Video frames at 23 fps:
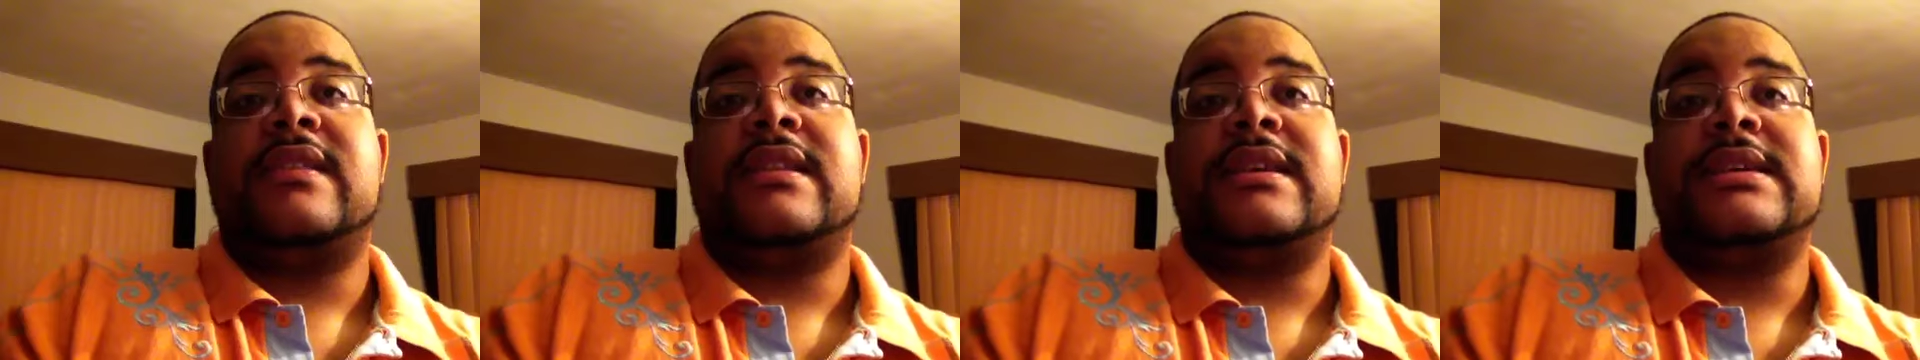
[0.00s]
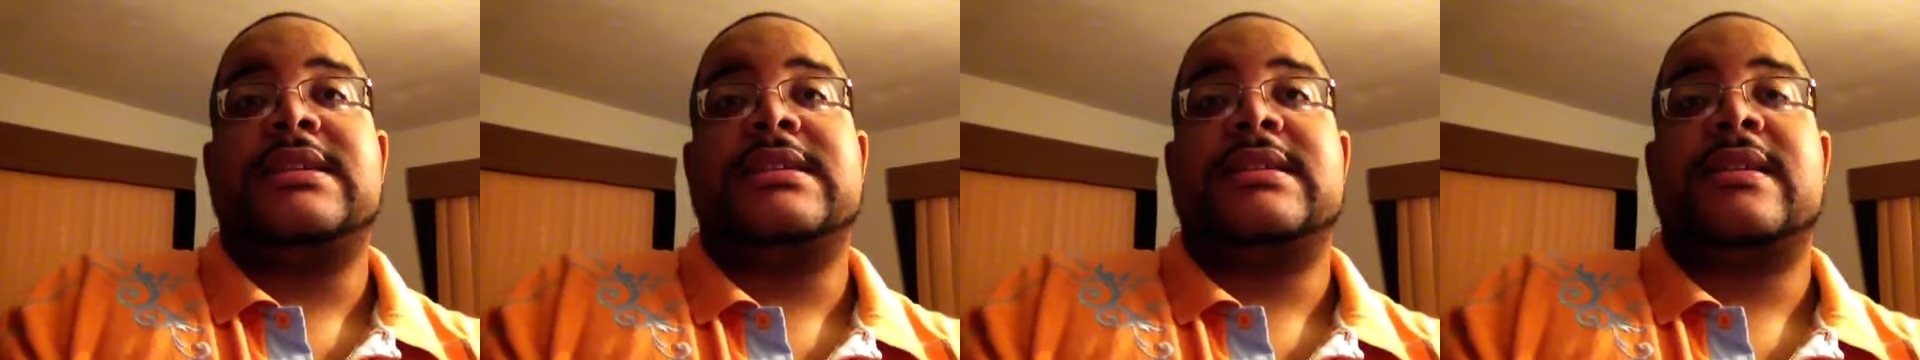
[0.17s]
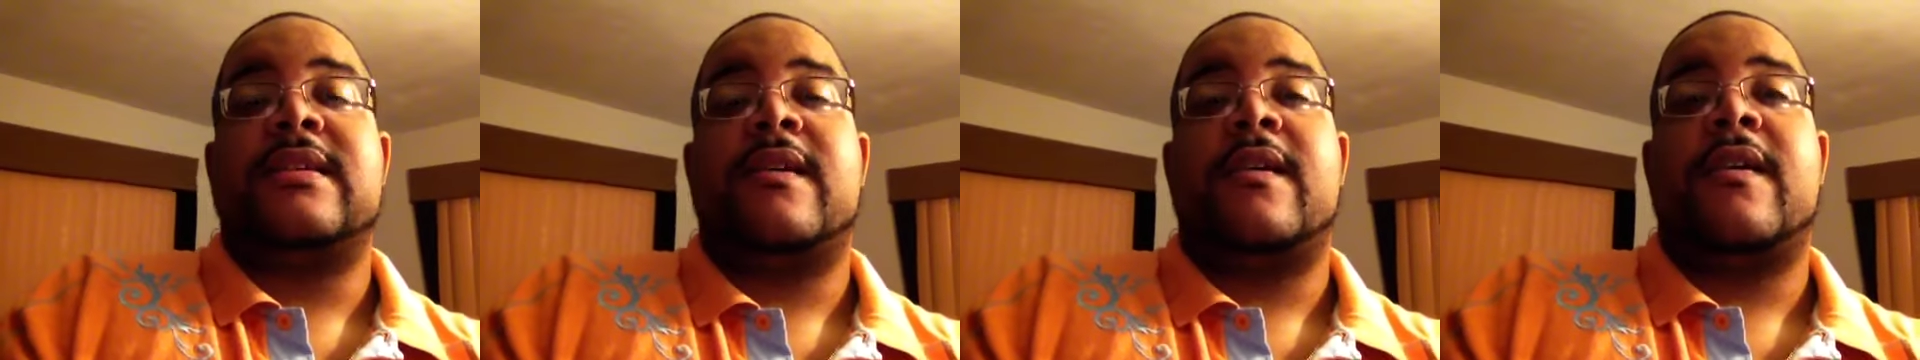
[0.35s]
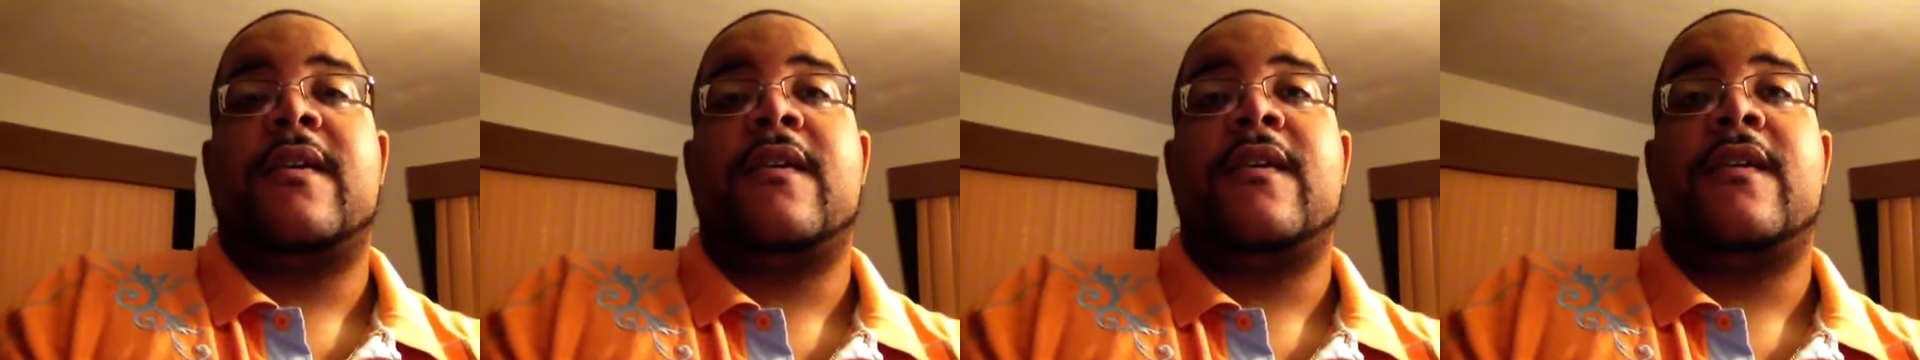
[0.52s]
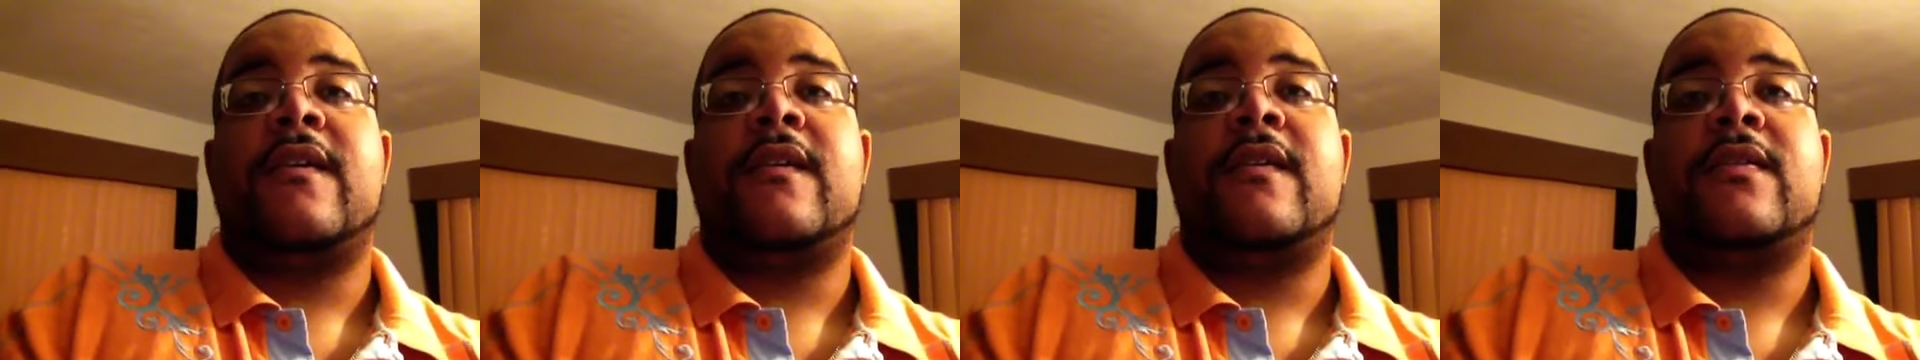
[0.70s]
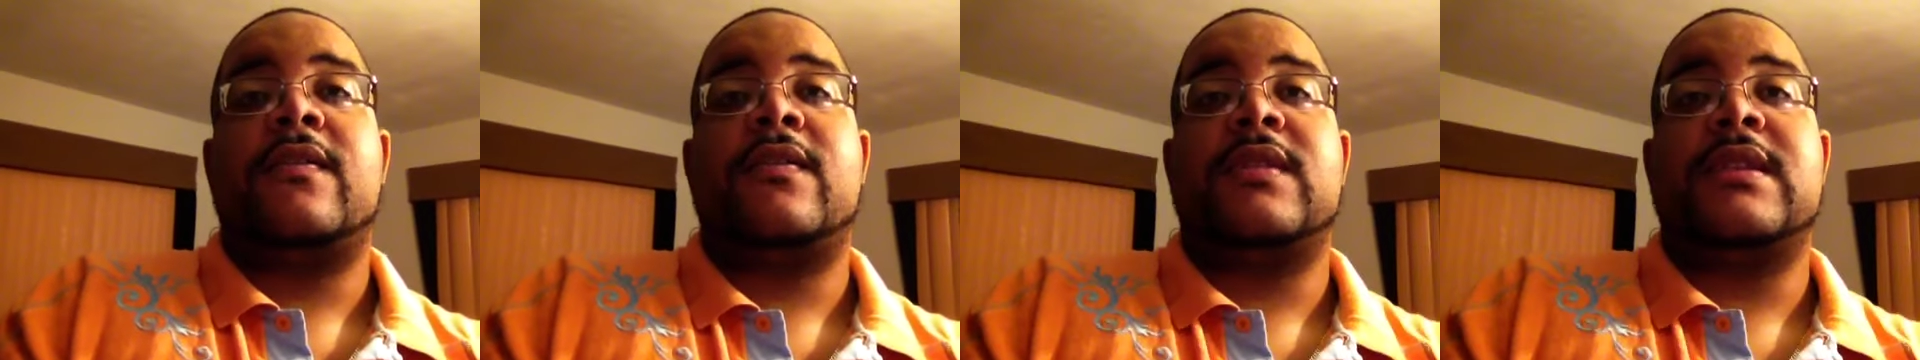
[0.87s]
this
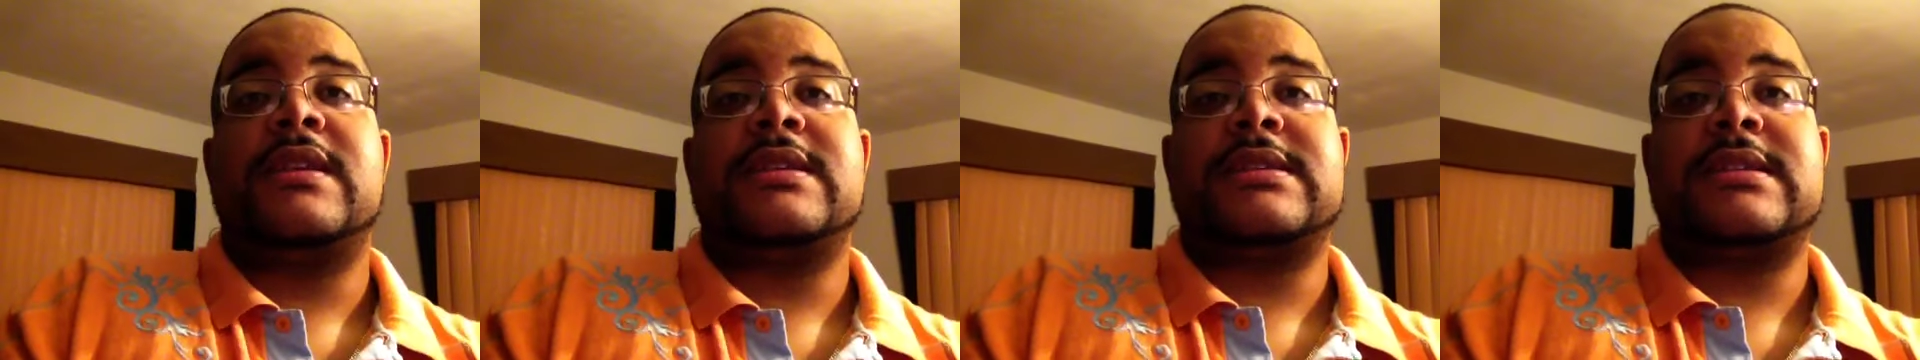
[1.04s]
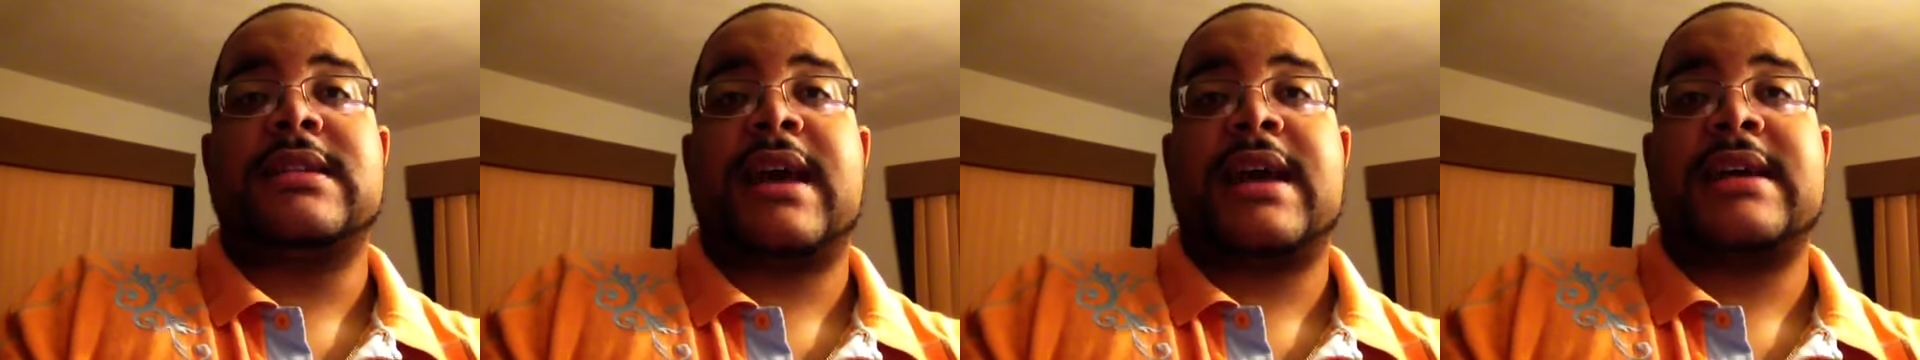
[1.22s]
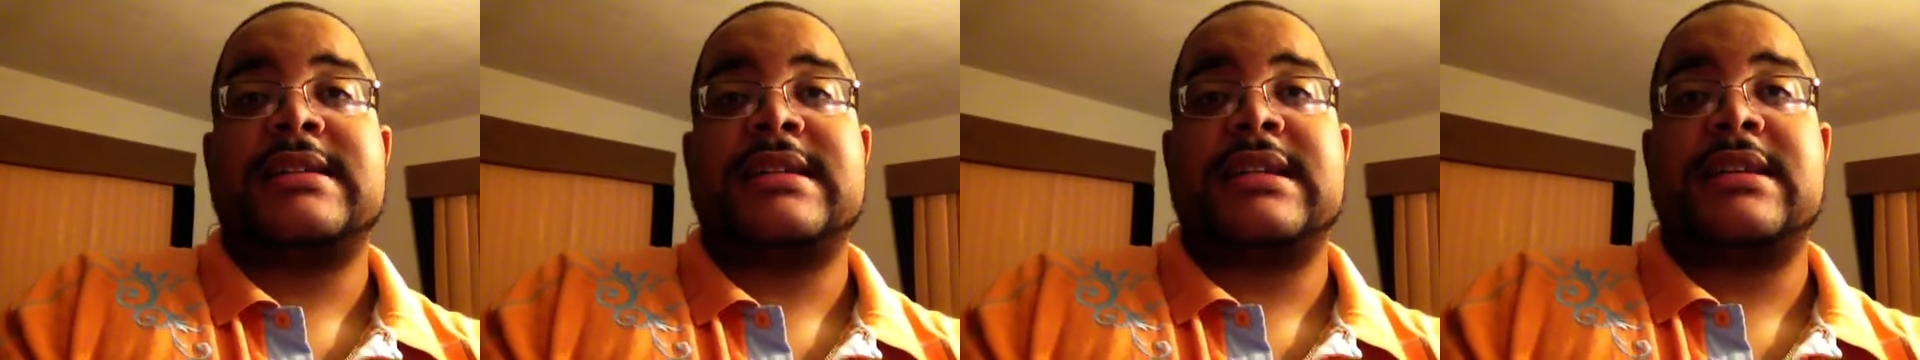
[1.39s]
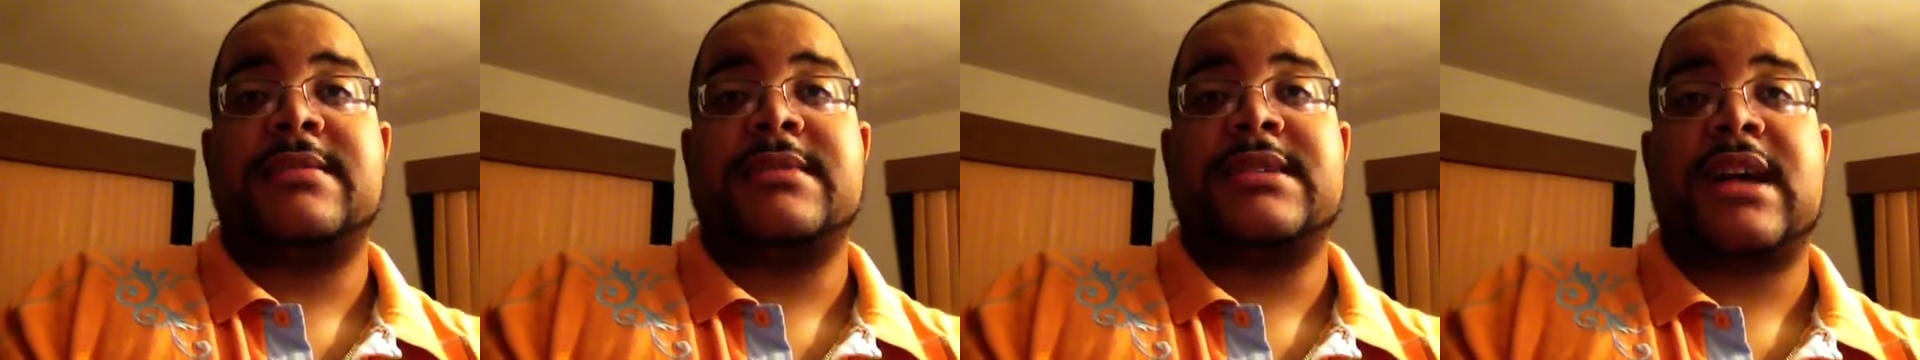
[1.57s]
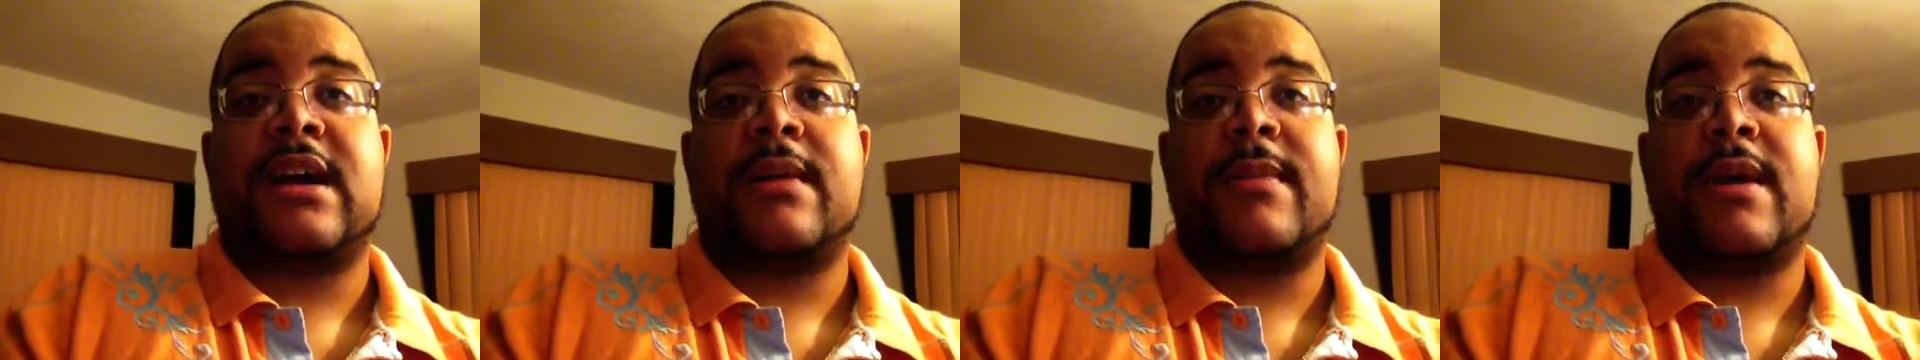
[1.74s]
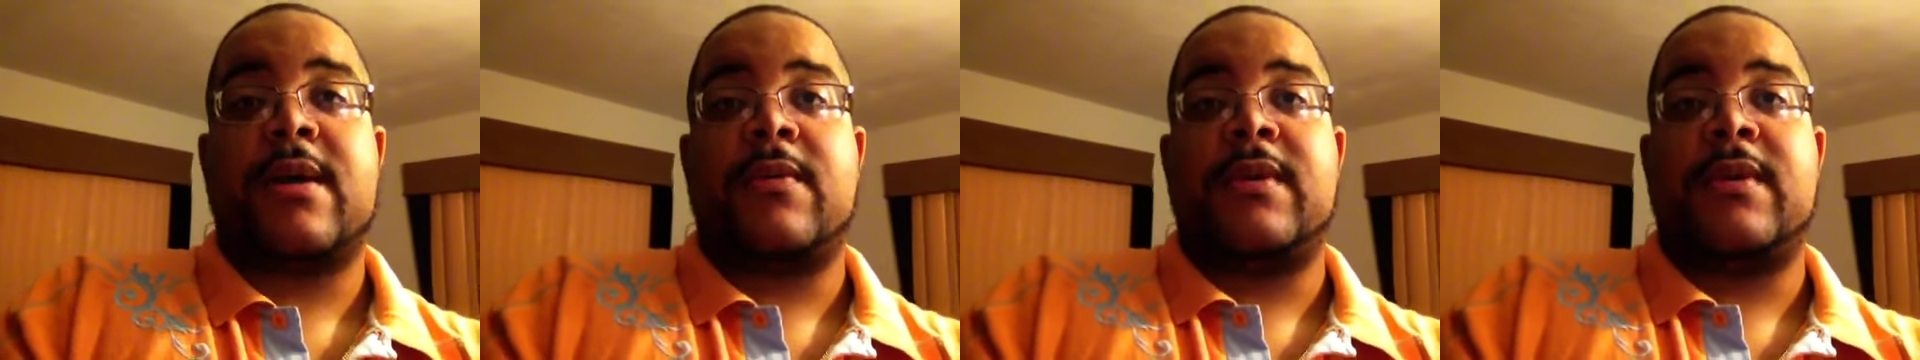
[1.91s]
last thing I'm talking about.